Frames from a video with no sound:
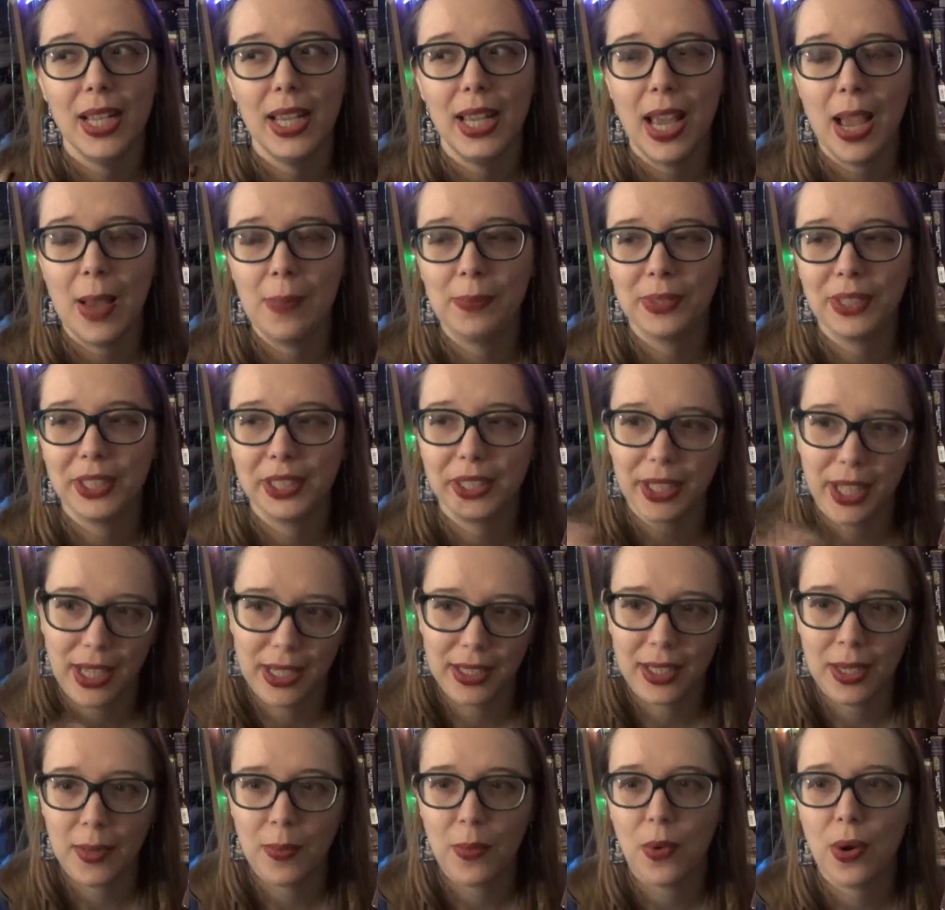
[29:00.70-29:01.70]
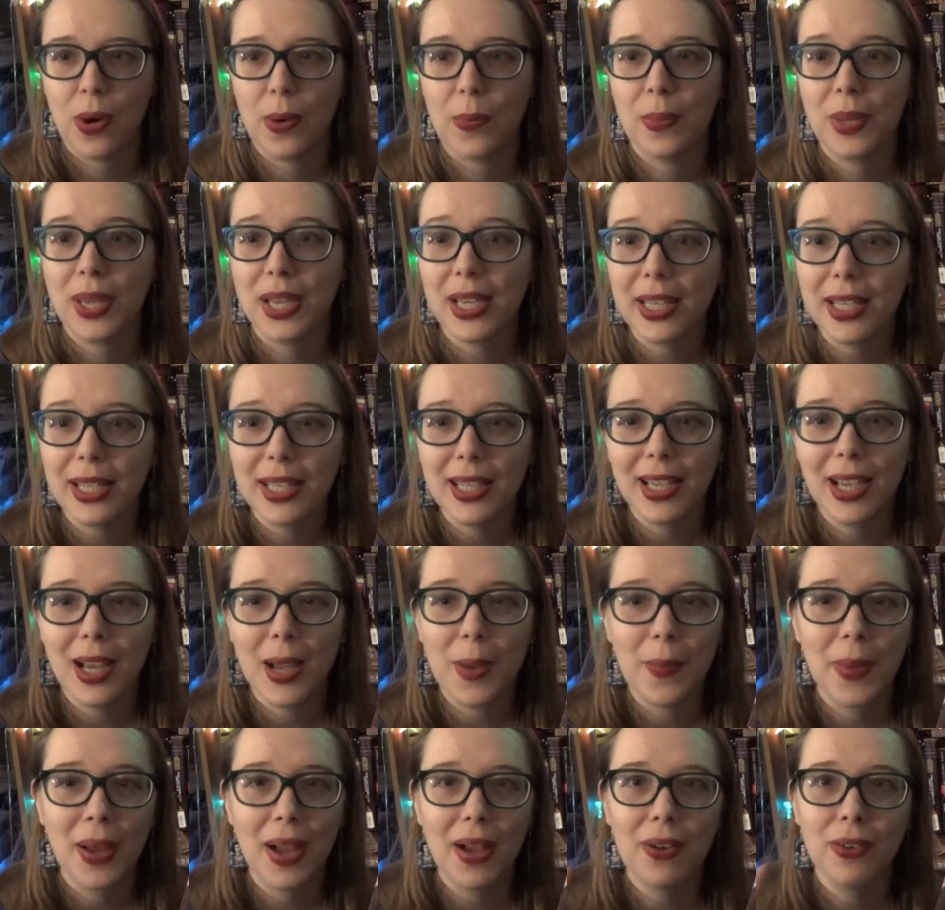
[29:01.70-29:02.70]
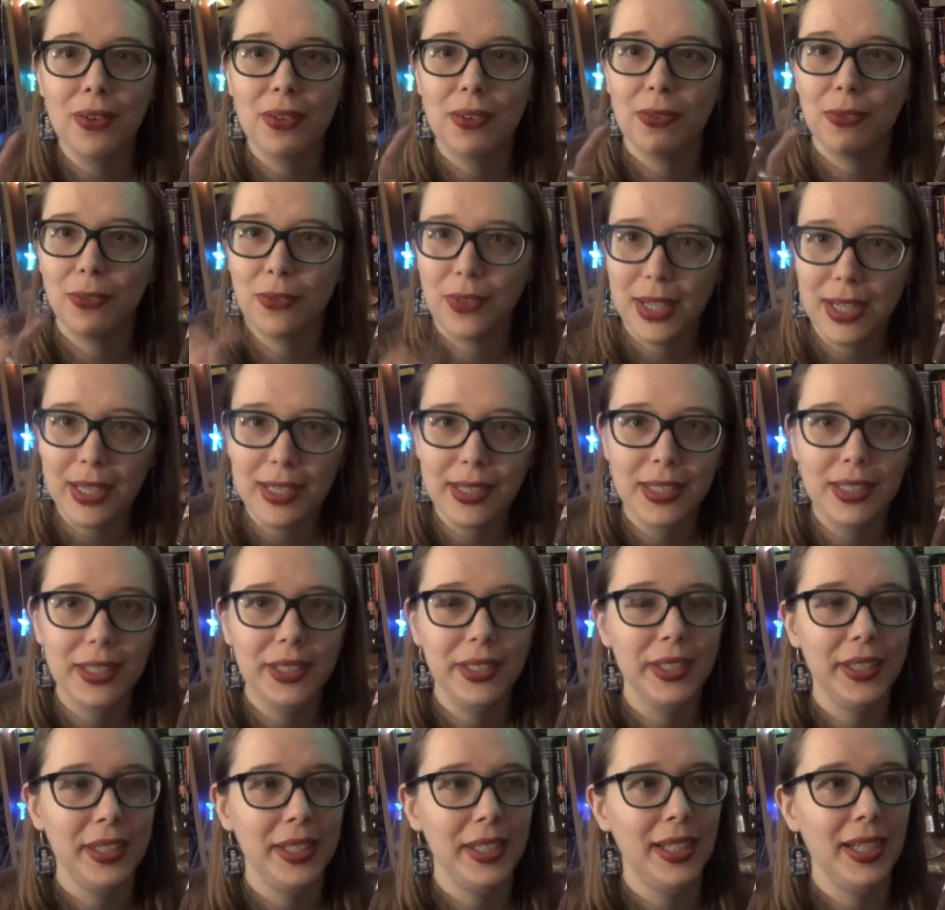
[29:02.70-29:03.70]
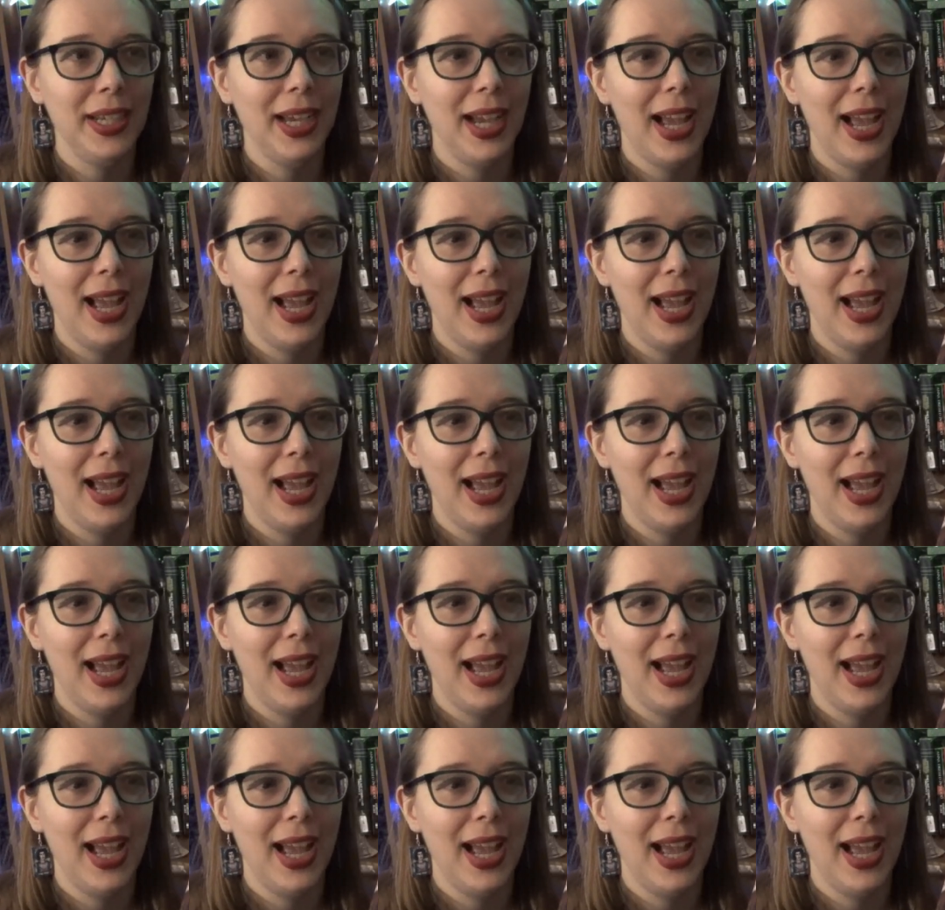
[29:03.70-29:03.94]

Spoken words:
am slightly more picky about fantasy,